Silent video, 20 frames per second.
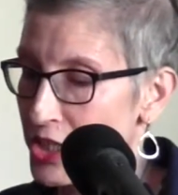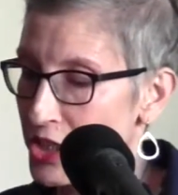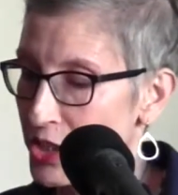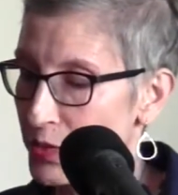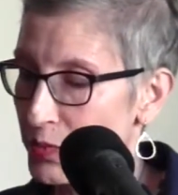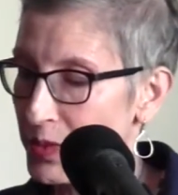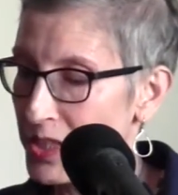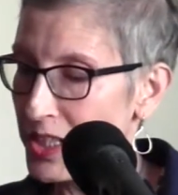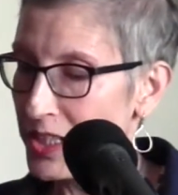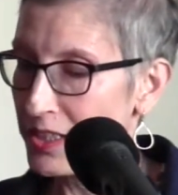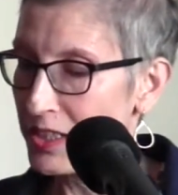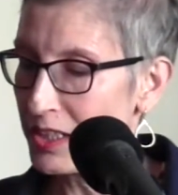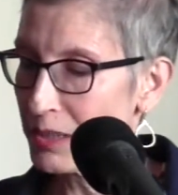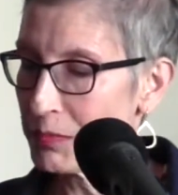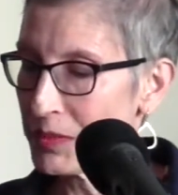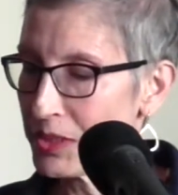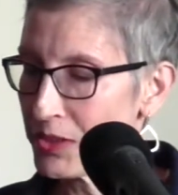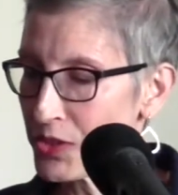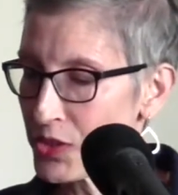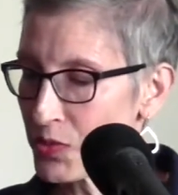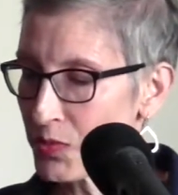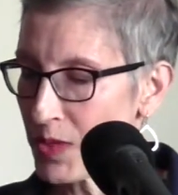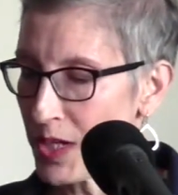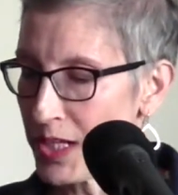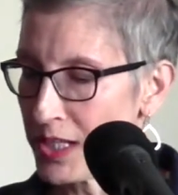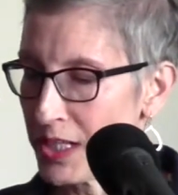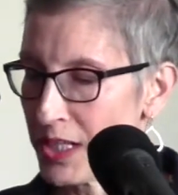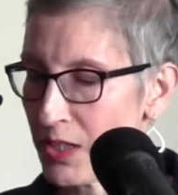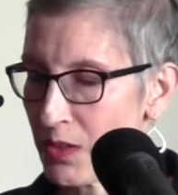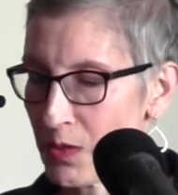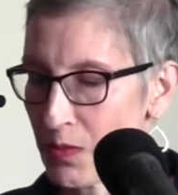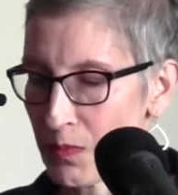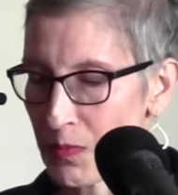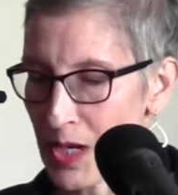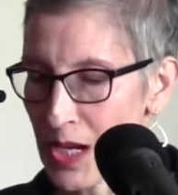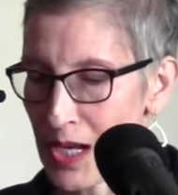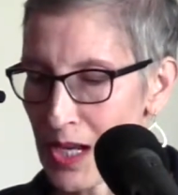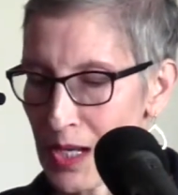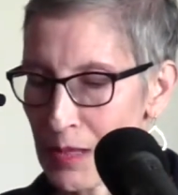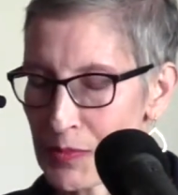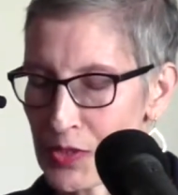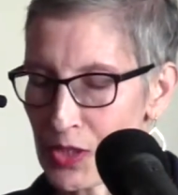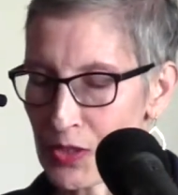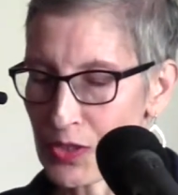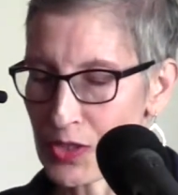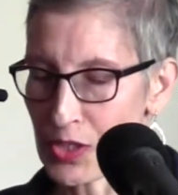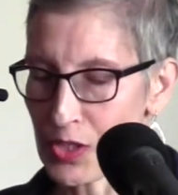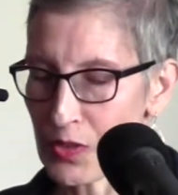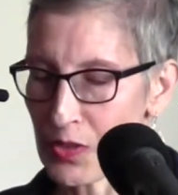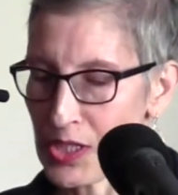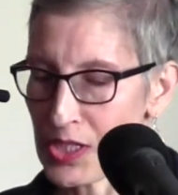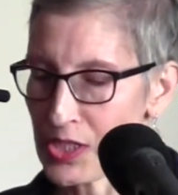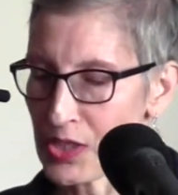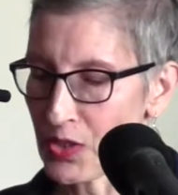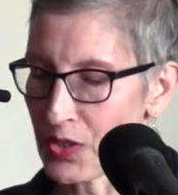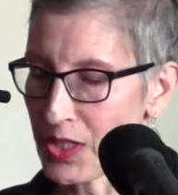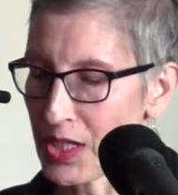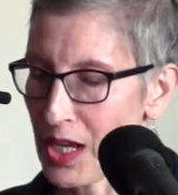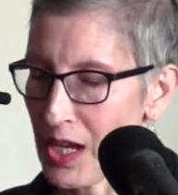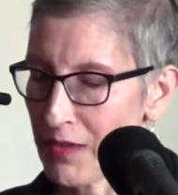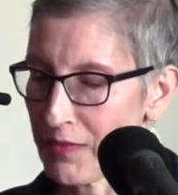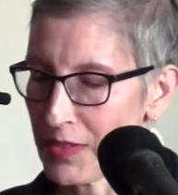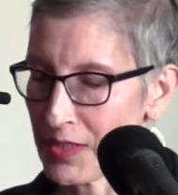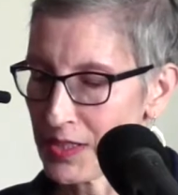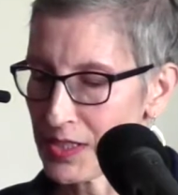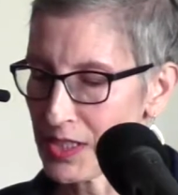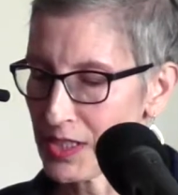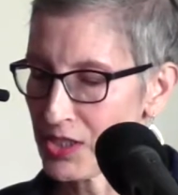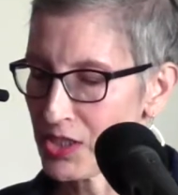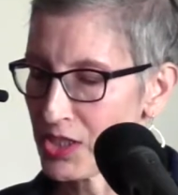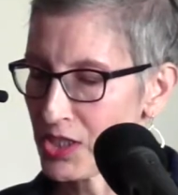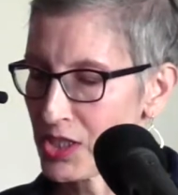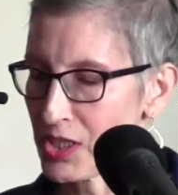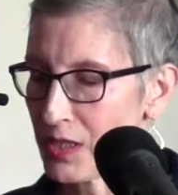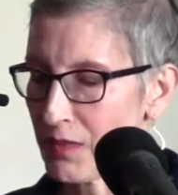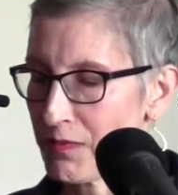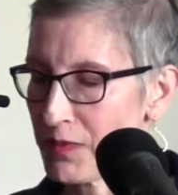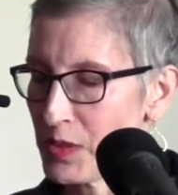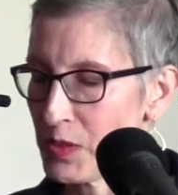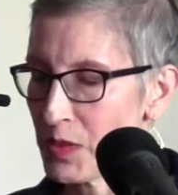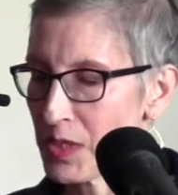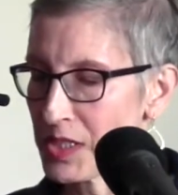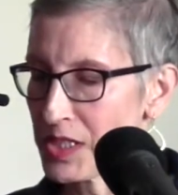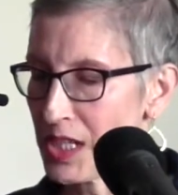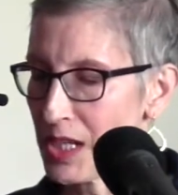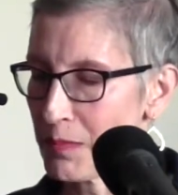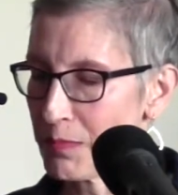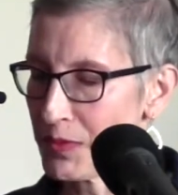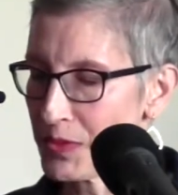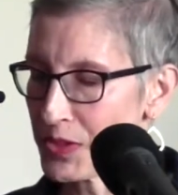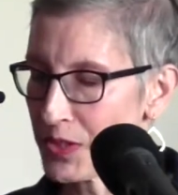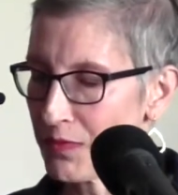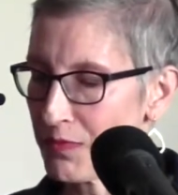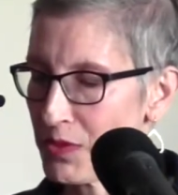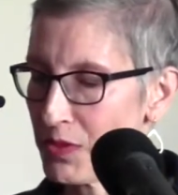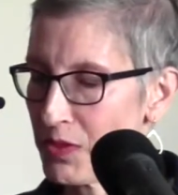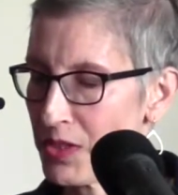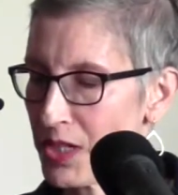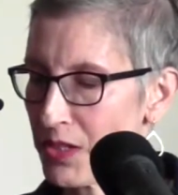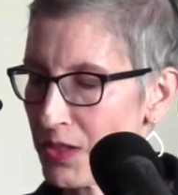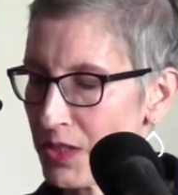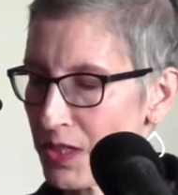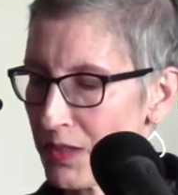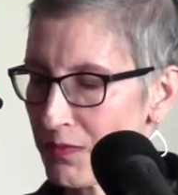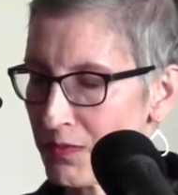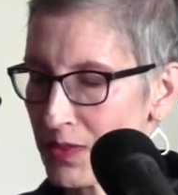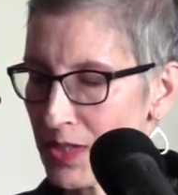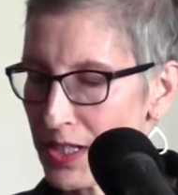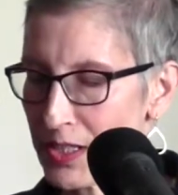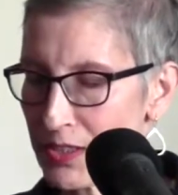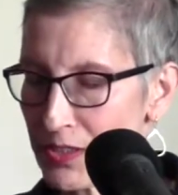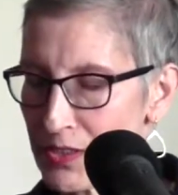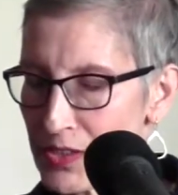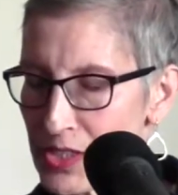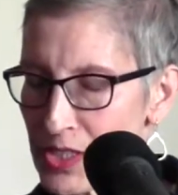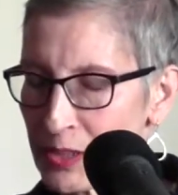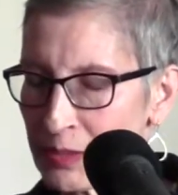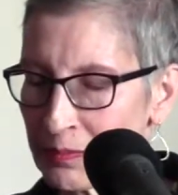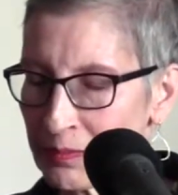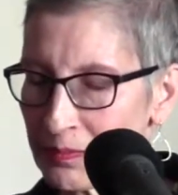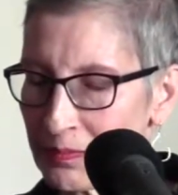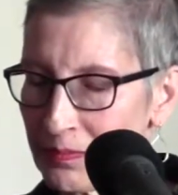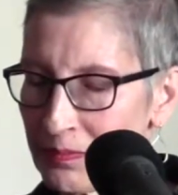To read Camille's writing, or Rob's, or Doty's, or Kevin's, as just a few examples of new narrative writers,